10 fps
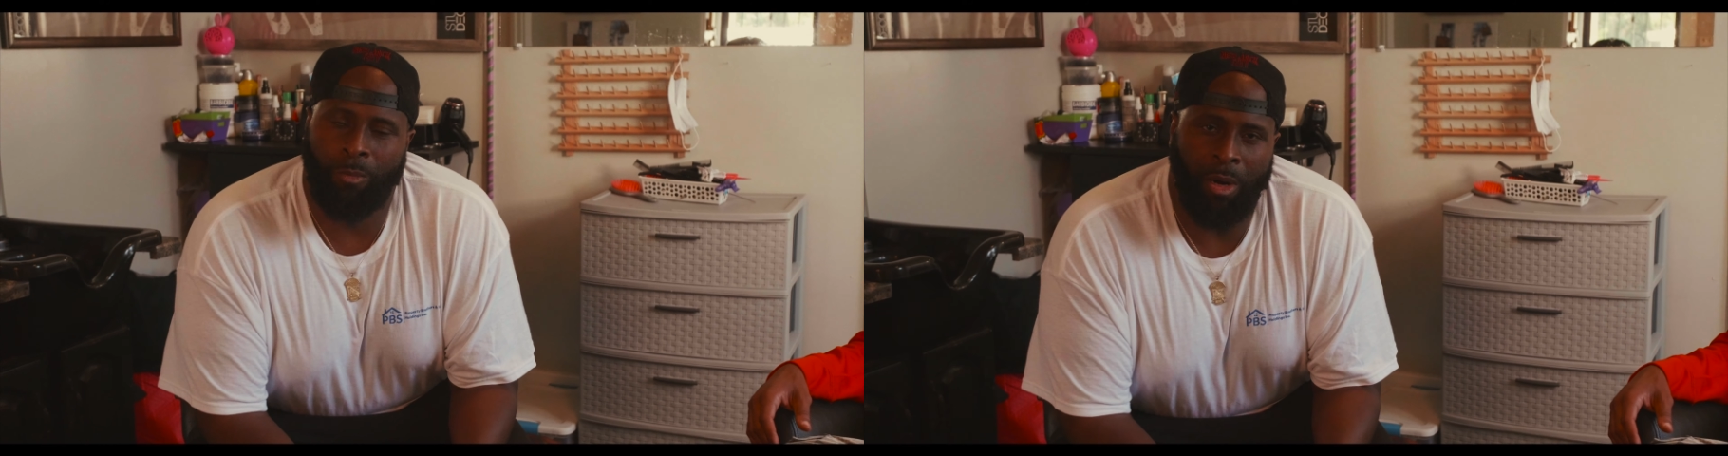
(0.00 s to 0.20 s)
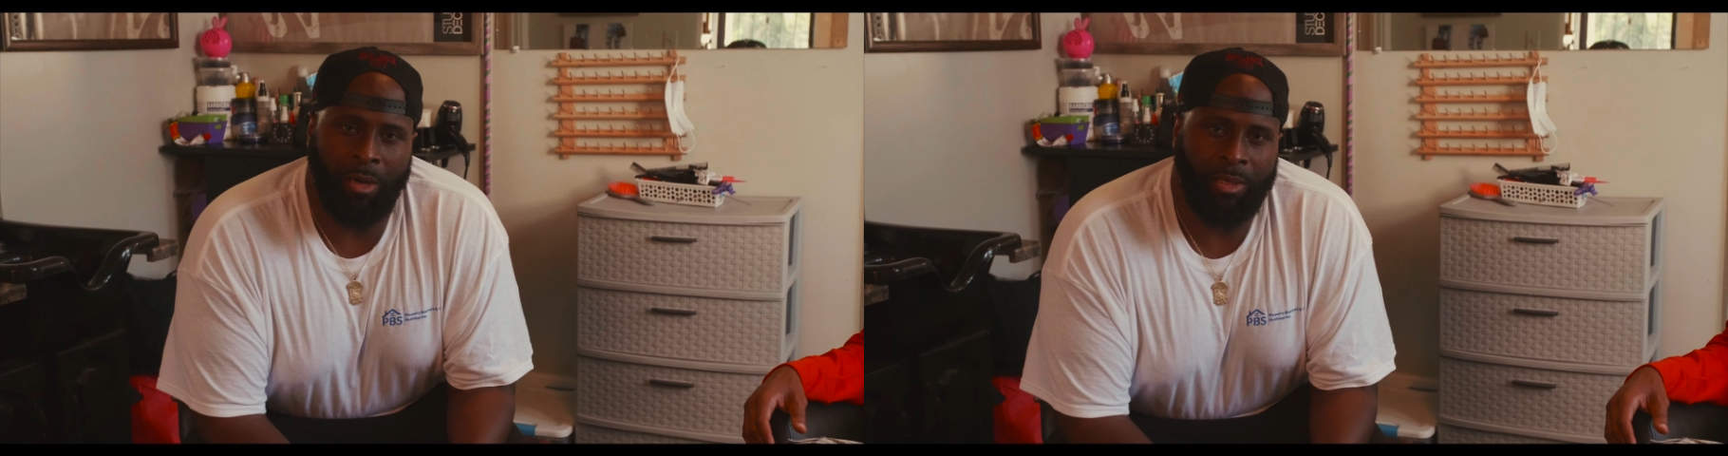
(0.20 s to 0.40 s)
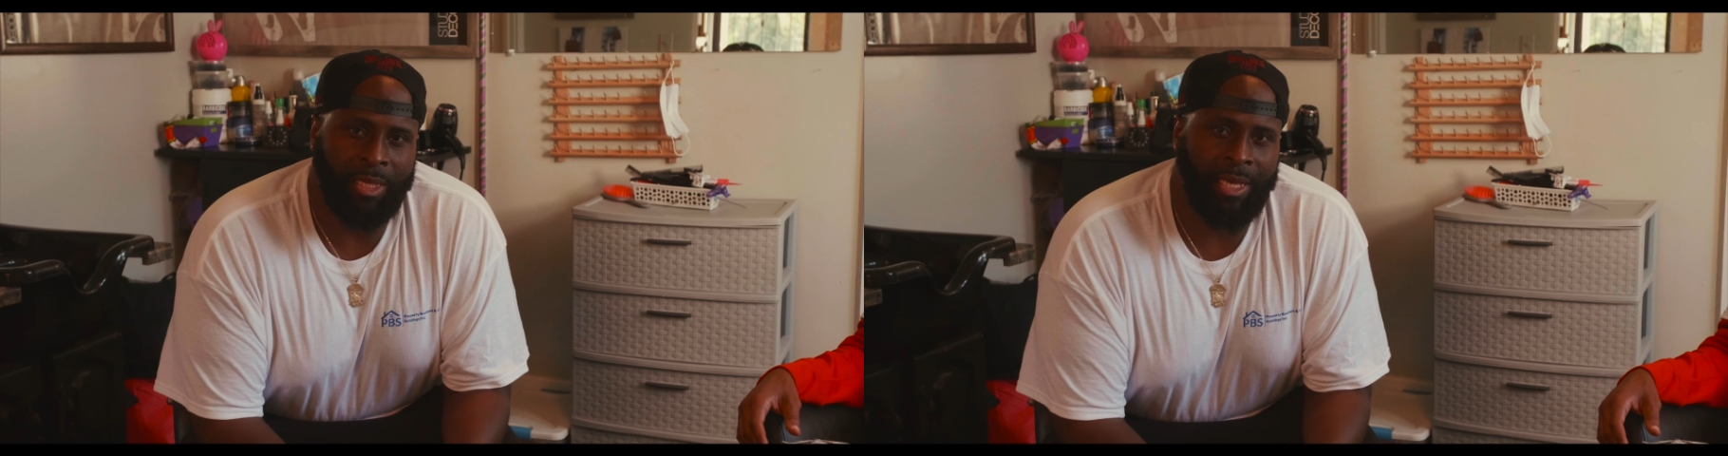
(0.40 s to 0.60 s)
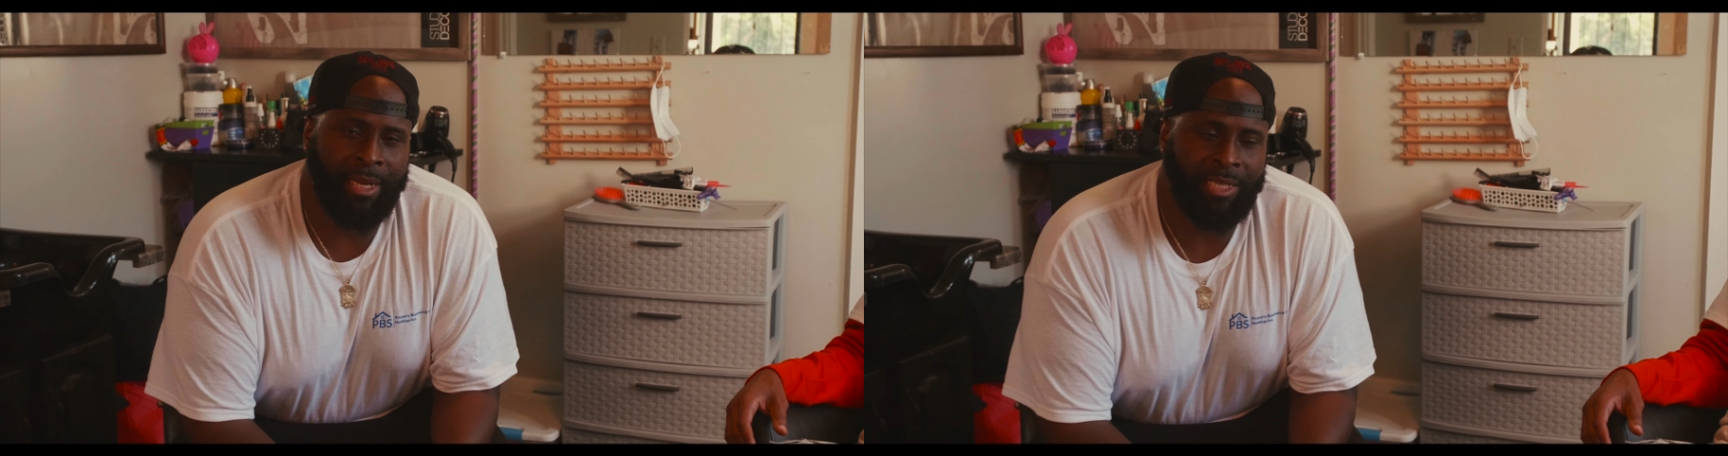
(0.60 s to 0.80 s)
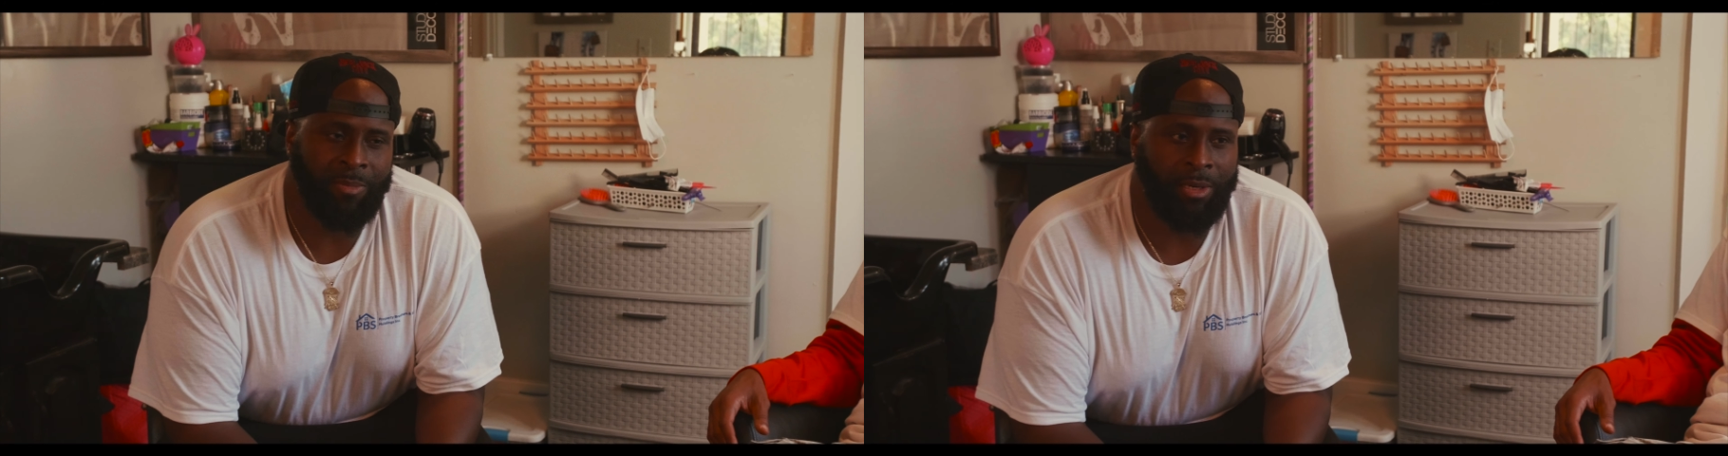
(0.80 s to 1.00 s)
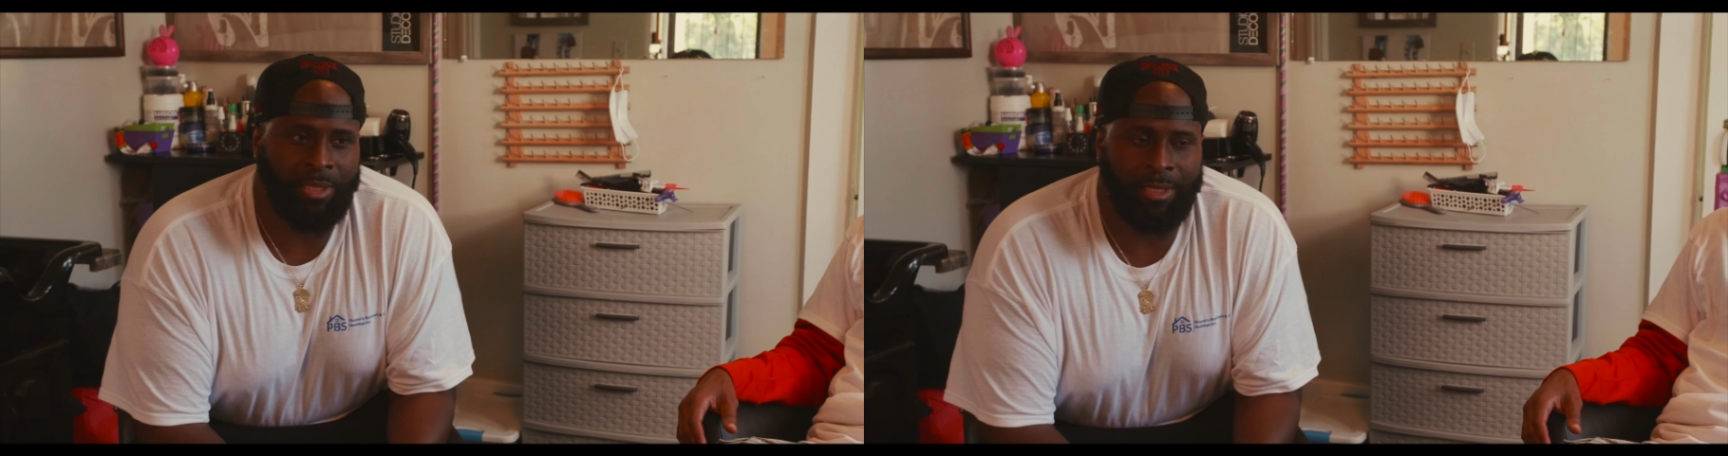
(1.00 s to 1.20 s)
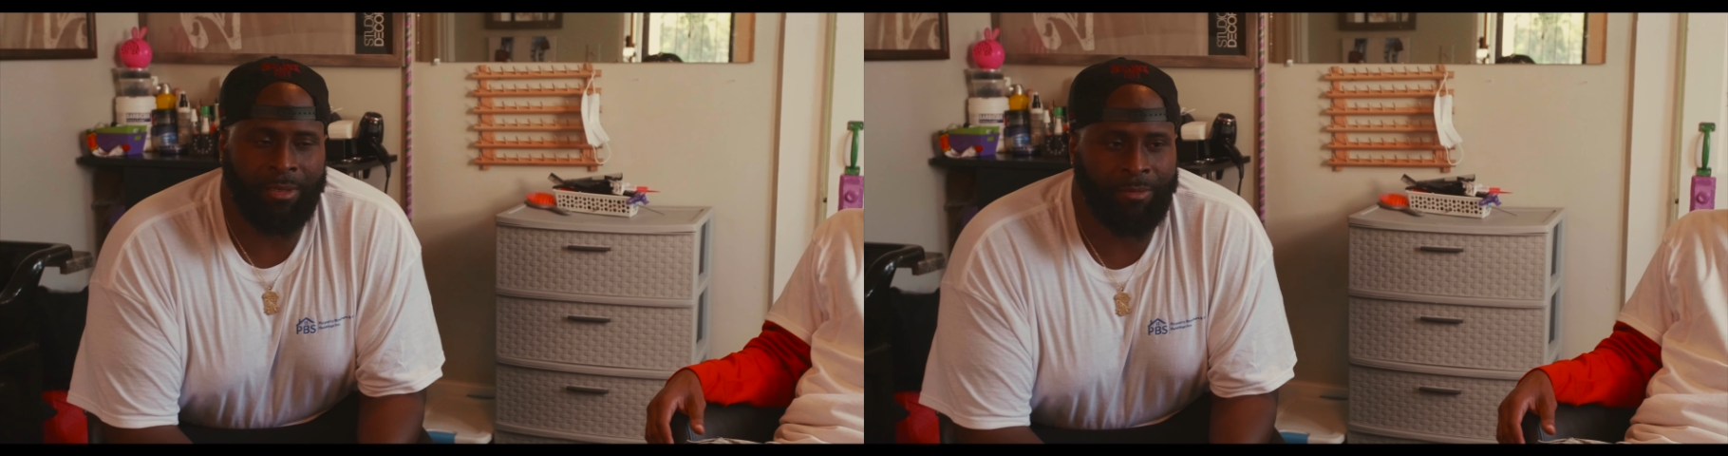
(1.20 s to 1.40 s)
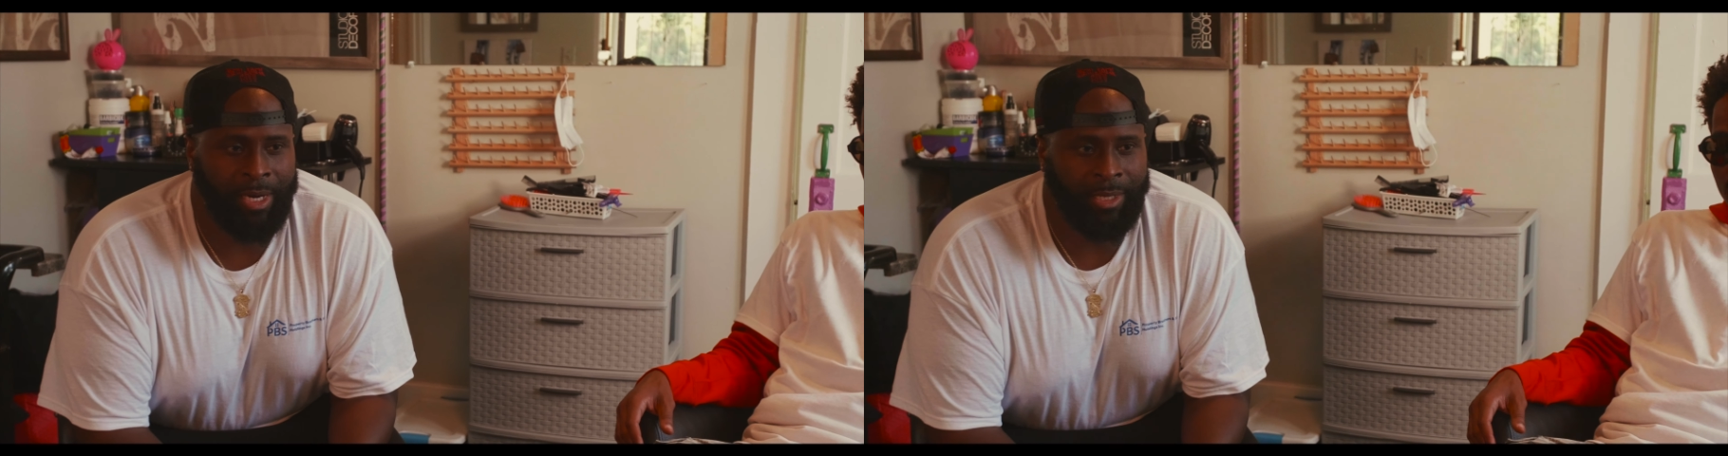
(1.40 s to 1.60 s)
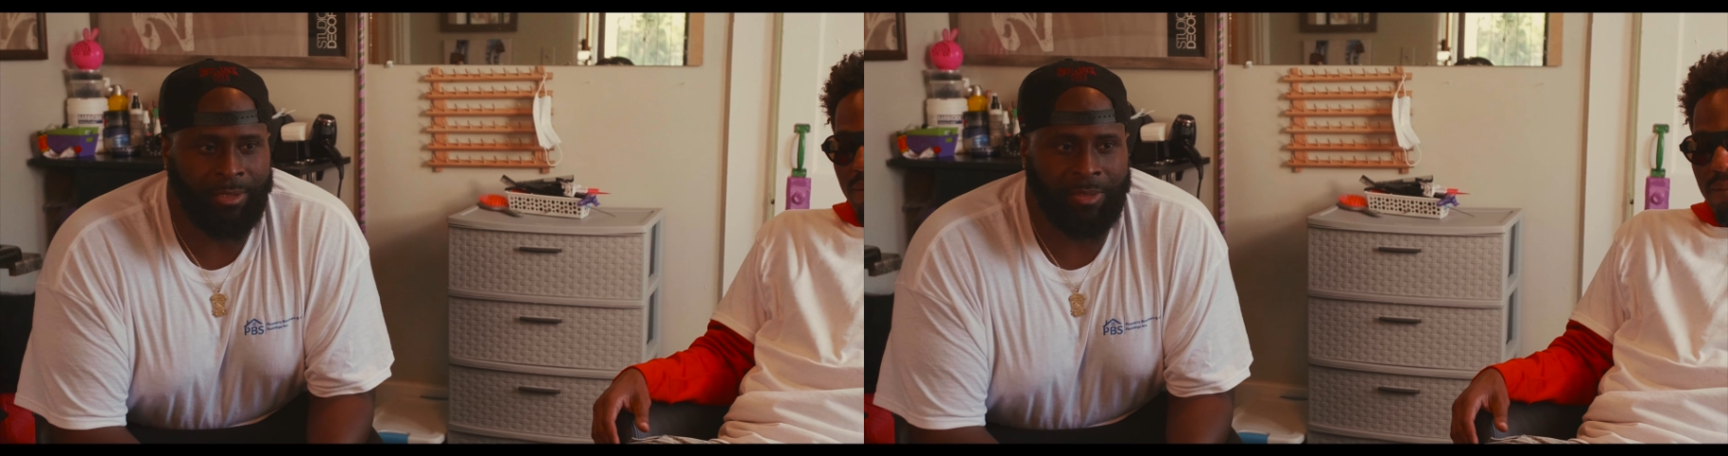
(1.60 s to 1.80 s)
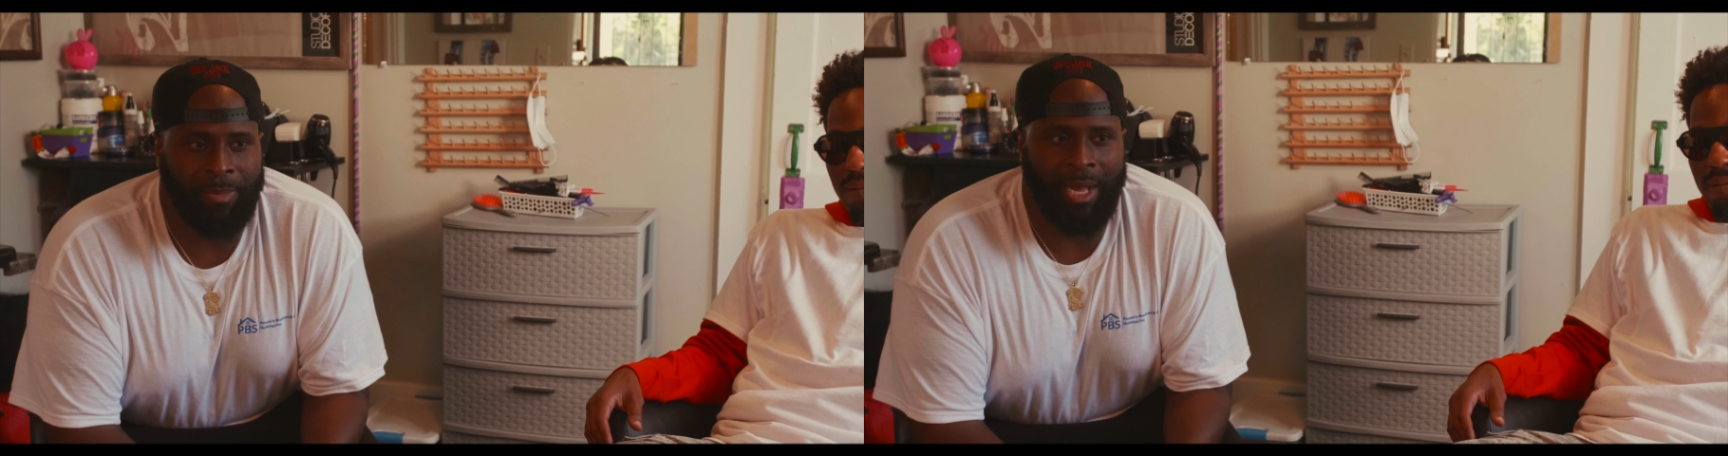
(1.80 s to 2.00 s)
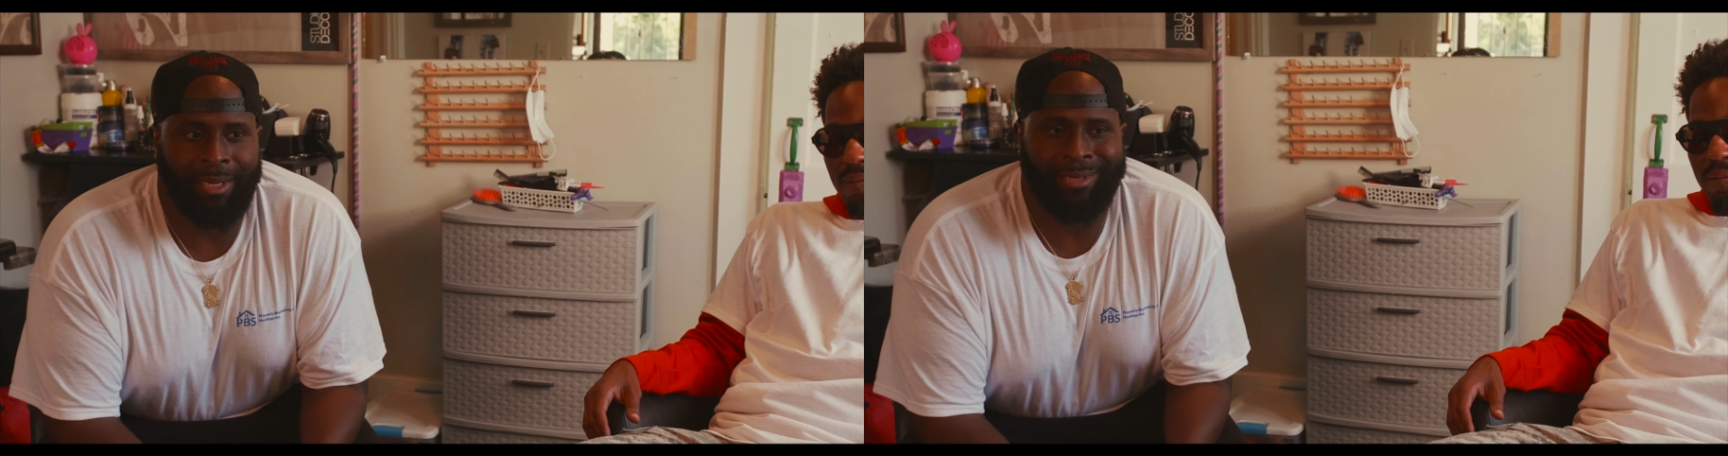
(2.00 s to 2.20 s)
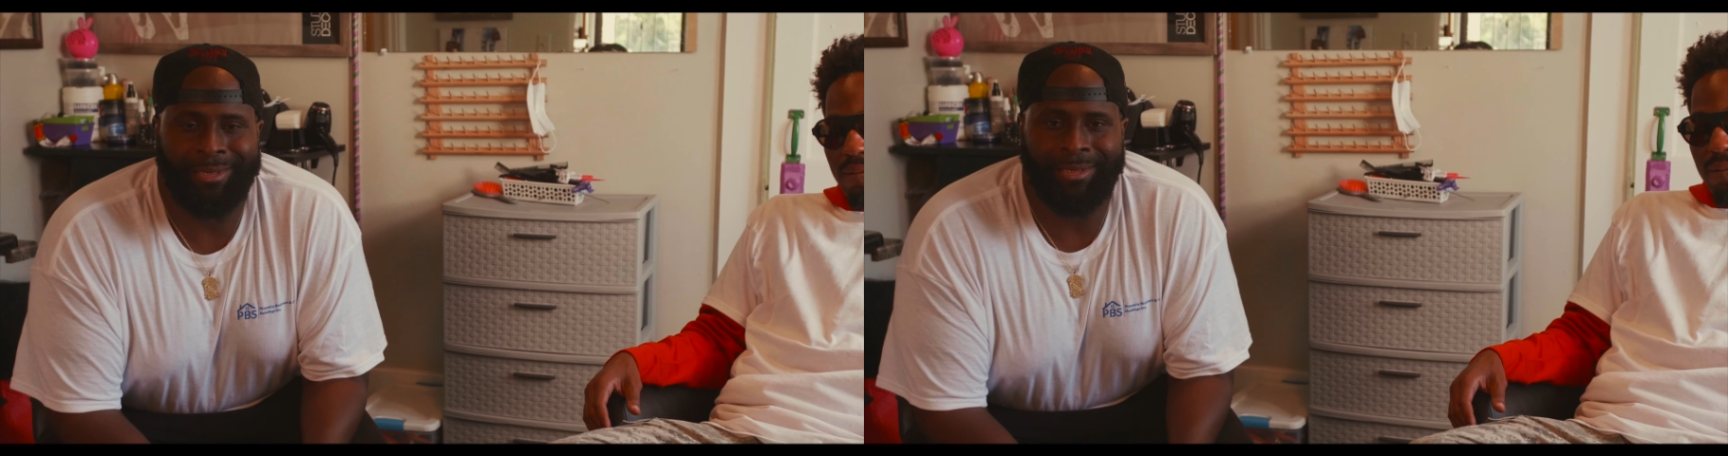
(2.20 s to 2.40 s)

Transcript: would work. Again, as Marty said, the radio spot,